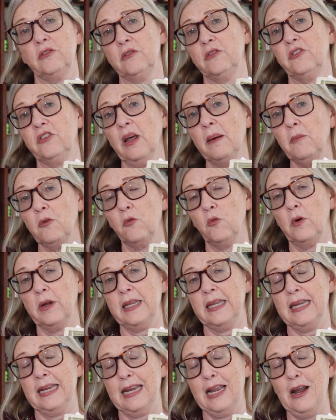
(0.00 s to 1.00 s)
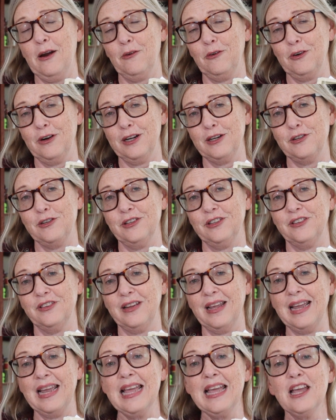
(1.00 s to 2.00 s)
some of what he encountered, I should
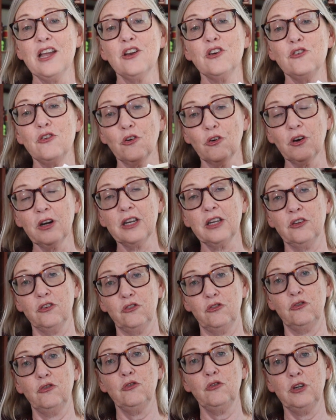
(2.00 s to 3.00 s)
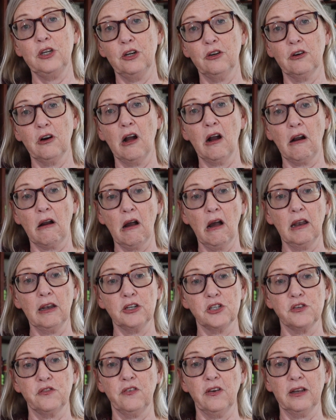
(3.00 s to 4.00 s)
say, during his two year
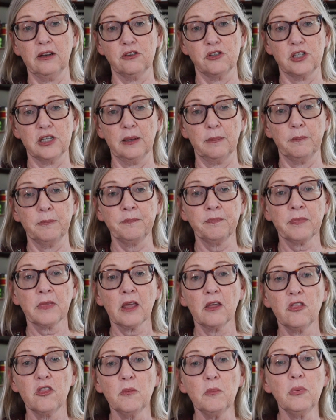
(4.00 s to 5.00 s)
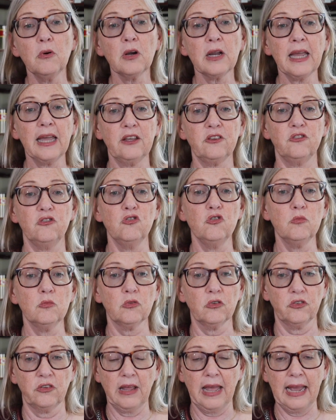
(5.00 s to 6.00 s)
oncology fellowship. The book has
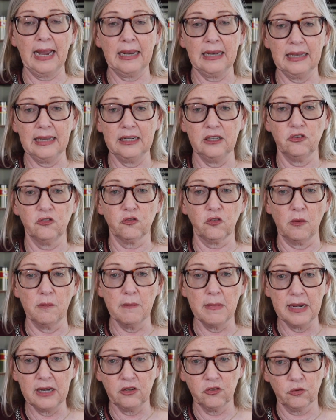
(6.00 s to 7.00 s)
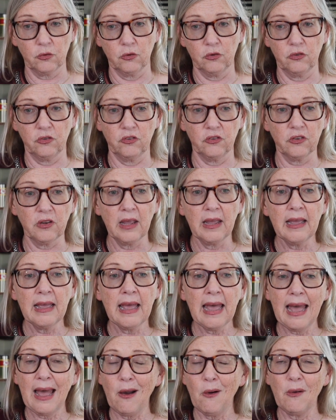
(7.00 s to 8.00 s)
numerous accolades from many sources.
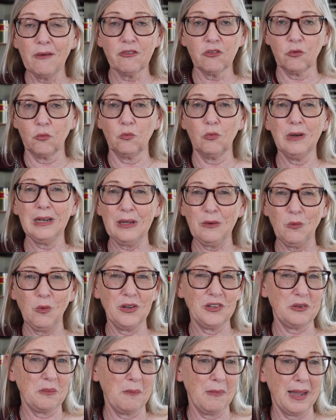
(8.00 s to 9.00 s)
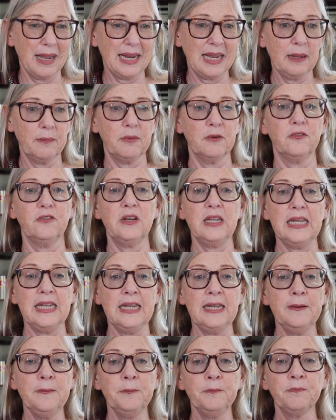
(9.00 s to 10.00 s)
However, it really wasn't my cup of
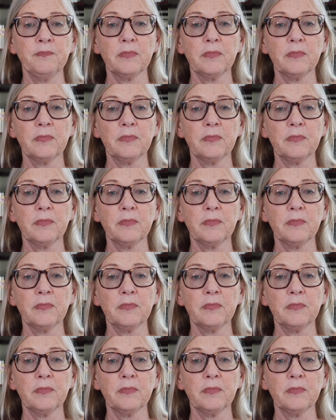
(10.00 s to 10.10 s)
tea.